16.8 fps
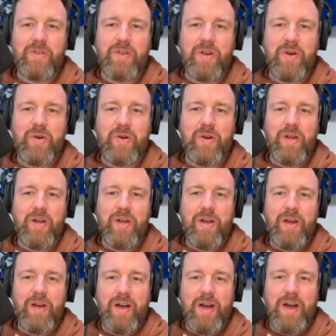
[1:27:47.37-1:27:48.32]
So
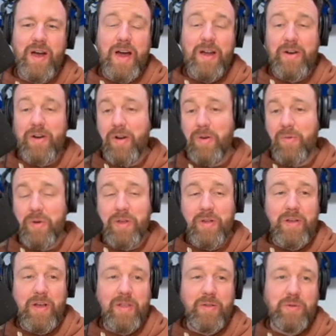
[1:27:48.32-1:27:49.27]
I don't know.
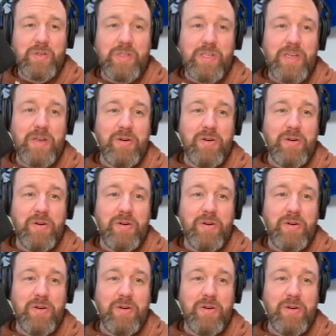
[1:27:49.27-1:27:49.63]
We'll see.